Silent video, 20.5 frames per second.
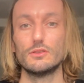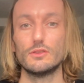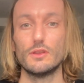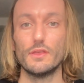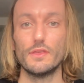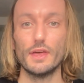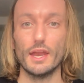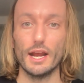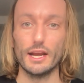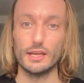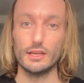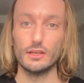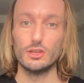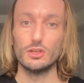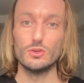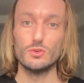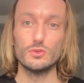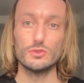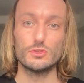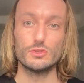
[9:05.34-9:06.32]
that I could
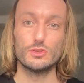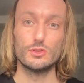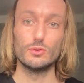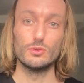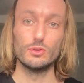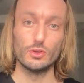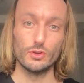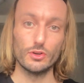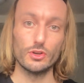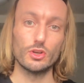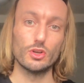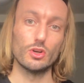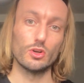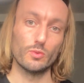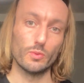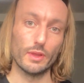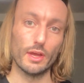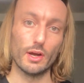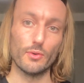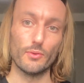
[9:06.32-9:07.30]
use to learn to cook
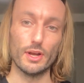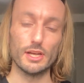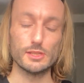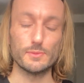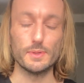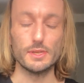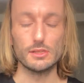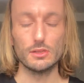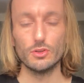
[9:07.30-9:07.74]
without recipes.